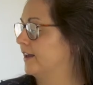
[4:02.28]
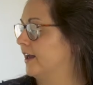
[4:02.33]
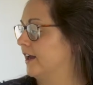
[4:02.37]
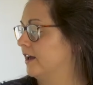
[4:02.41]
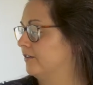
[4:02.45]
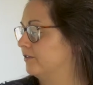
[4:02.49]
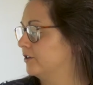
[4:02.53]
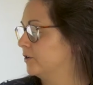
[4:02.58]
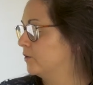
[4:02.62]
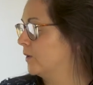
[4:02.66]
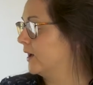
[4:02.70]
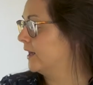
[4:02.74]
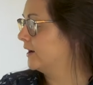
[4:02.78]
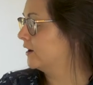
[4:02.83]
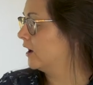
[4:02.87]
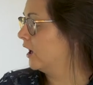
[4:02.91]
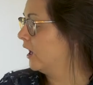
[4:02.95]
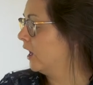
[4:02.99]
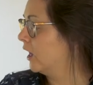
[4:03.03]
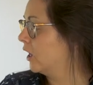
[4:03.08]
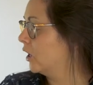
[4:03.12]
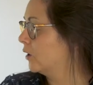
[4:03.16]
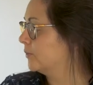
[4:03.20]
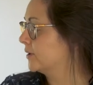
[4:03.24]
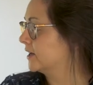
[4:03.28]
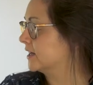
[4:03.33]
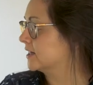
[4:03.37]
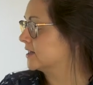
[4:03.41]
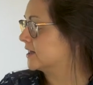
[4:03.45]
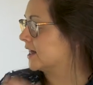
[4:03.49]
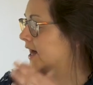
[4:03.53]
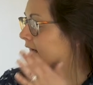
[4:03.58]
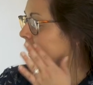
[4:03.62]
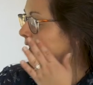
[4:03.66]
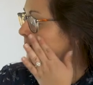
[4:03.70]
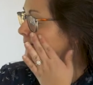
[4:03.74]
Kevin went home and
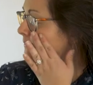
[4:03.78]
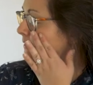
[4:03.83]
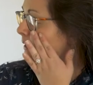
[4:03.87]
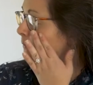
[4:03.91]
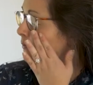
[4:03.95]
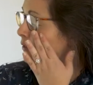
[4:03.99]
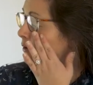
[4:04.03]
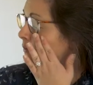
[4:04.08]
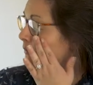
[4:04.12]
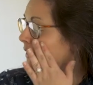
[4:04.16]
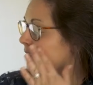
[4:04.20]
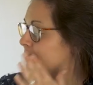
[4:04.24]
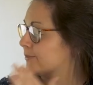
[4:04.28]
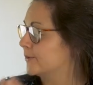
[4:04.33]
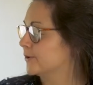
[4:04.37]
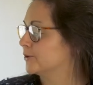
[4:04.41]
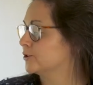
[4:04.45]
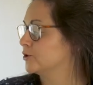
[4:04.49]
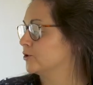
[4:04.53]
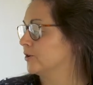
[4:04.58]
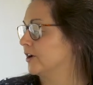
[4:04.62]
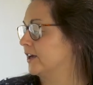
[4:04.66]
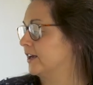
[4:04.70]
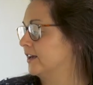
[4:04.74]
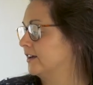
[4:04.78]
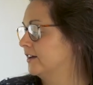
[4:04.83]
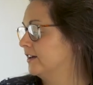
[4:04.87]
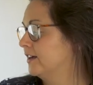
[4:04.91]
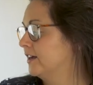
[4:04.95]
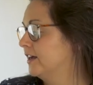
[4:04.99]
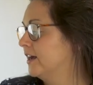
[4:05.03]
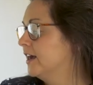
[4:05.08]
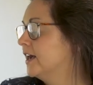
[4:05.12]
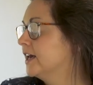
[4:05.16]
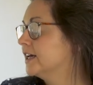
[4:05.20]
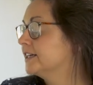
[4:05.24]
climbed up the maple tree.
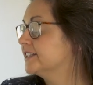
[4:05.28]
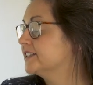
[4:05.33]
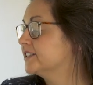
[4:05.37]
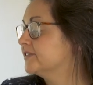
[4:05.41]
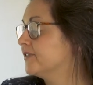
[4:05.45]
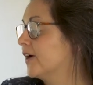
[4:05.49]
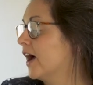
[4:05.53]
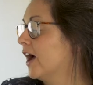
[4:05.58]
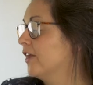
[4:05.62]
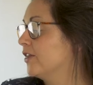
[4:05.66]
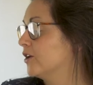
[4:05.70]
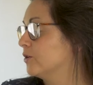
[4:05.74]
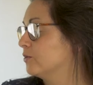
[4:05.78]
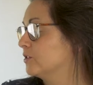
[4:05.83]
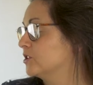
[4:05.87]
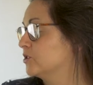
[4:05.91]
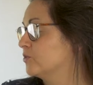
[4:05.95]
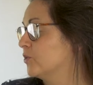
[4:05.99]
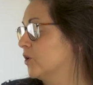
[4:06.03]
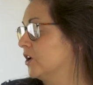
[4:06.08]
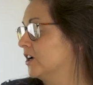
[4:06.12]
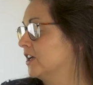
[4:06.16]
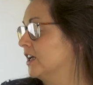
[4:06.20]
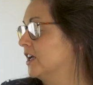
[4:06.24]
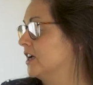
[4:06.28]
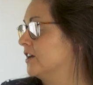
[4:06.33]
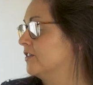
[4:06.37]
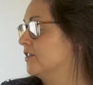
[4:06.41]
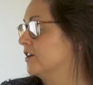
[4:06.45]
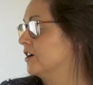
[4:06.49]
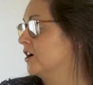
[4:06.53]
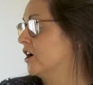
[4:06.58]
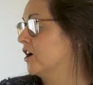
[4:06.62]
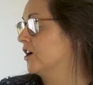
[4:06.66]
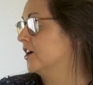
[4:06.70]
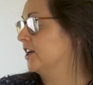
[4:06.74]
His father was working in the
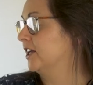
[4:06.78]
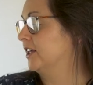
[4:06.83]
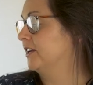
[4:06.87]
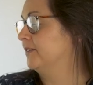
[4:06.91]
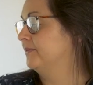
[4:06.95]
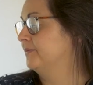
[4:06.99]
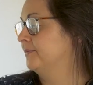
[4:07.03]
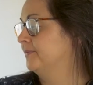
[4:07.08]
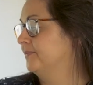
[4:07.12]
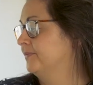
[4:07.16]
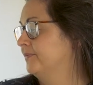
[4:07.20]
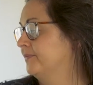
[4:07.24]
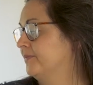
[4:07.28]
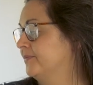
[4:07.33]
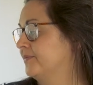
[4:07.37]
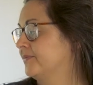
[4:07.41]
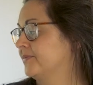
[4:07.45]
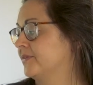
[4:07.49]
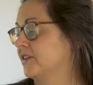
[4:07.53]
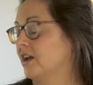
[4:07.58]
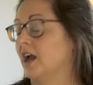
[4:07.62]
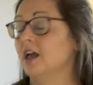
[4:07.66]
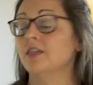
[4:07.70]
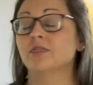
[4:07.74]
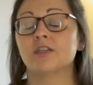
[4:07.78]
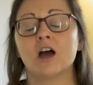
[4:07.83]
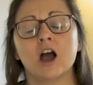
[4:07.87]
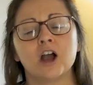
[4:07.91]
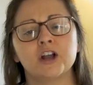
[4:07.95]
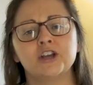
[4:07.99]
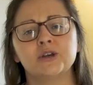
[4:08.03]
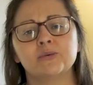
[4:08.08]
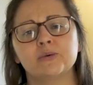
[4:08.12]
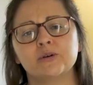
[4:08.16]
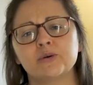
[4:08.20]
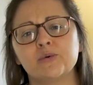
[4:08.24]
garden. I thought
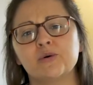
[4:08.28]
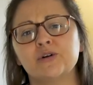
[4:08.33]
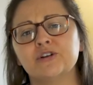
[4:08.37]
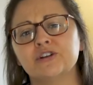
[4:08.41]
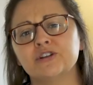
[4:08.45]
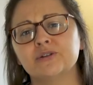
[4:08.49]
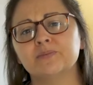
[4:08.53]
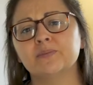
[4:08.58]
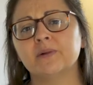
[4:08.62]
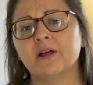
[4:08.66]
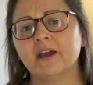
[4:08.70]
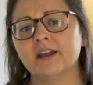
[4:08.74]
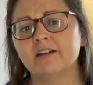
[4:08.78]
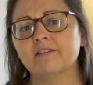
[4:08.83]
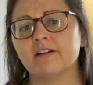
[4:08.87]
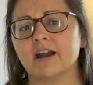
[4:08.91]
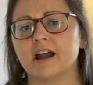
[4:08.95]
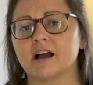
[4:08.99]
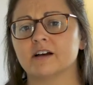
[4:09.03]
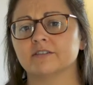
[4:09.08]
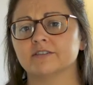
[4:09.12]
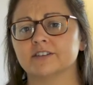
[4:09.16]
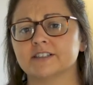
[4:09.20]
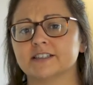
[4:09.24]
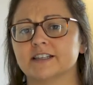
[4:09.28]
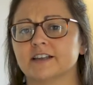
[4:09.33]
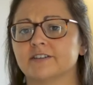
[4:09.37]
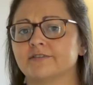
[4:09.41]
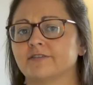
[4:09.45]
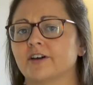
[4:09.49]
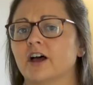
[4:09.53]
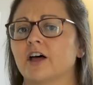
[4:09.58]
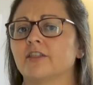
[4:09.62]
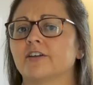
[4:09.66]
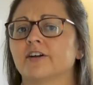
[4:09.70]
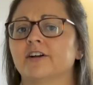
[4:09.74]
you were going to the playground, said
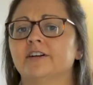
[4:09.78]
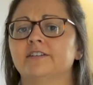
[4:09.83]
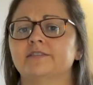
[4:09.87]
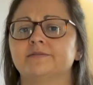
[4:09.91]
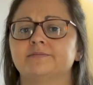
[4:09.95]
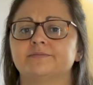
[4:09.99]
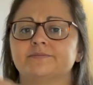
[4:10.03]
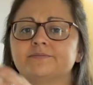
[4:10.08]
father.